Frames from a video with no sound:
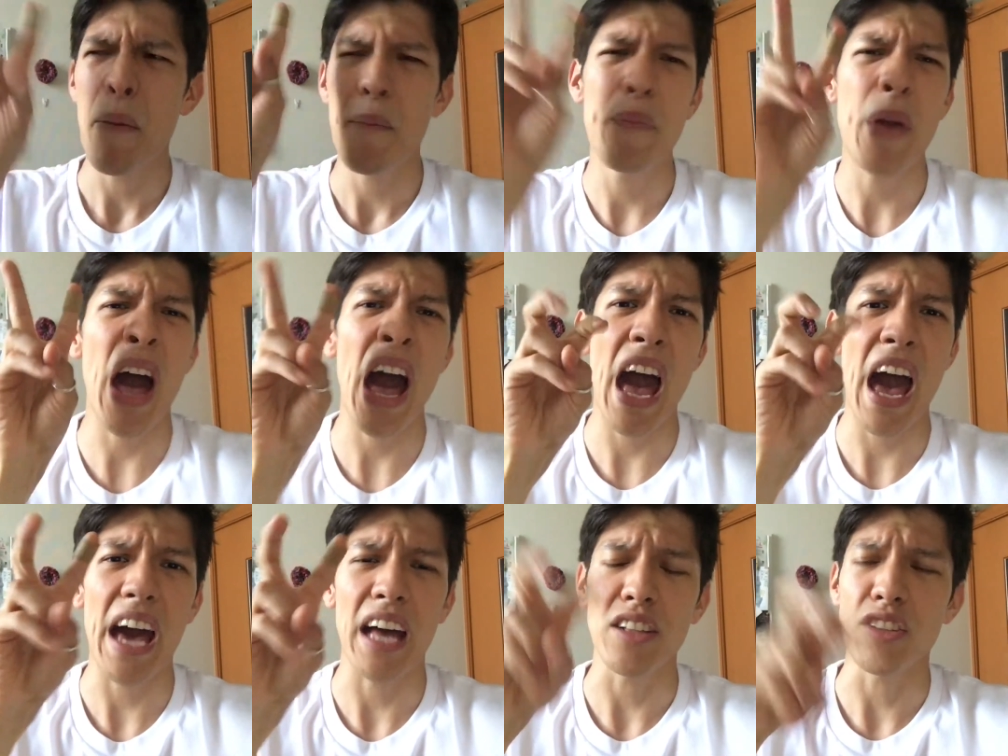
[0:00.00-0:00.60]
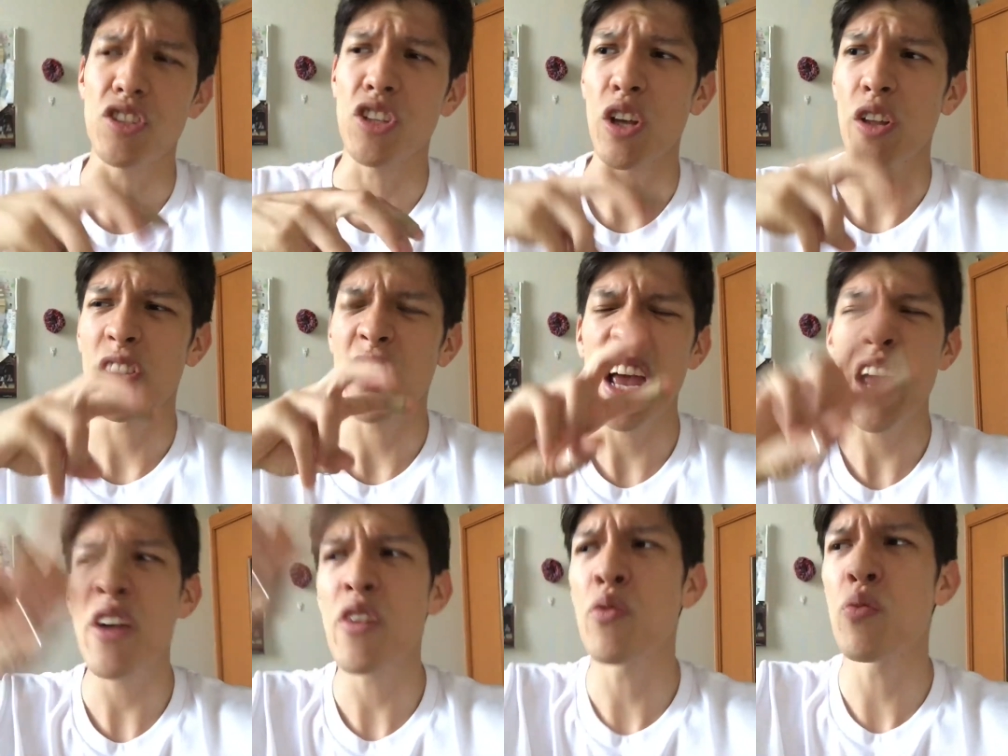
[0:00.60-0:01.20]
Bad. So
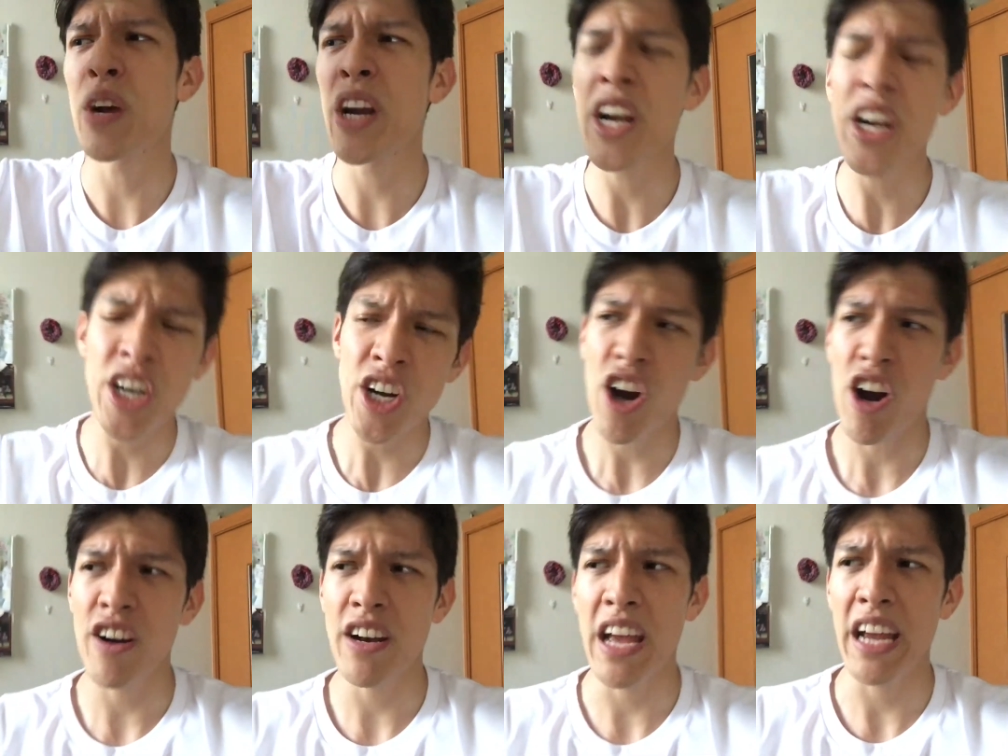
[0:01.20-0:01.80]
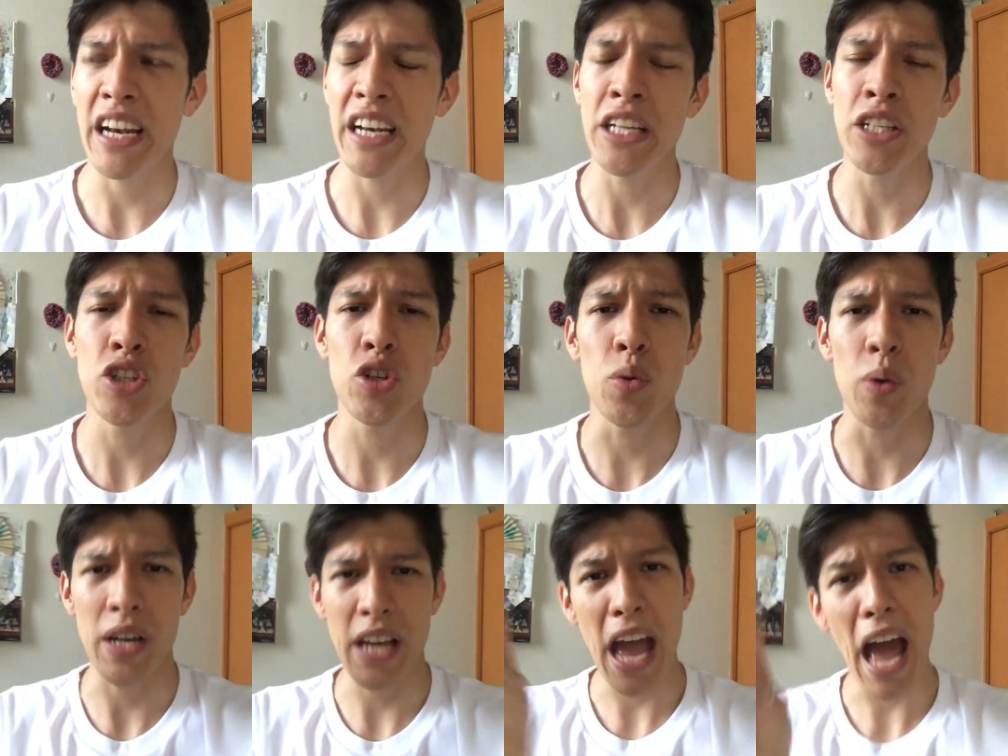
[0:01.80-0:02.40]
they are reincarnated
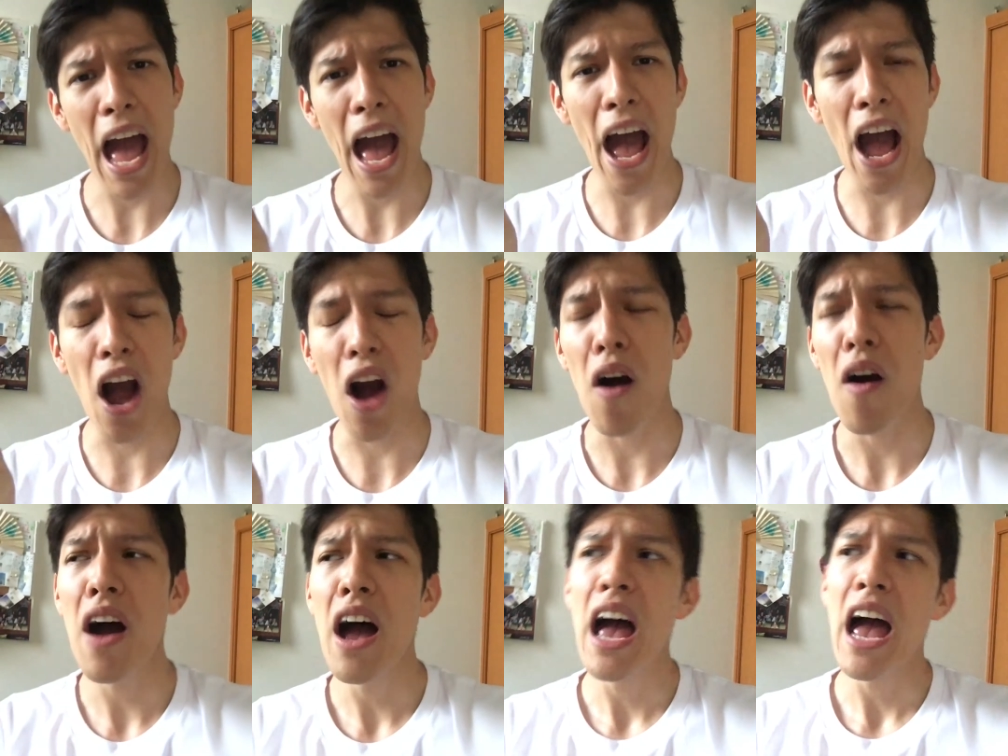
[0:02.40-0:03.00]
into a cow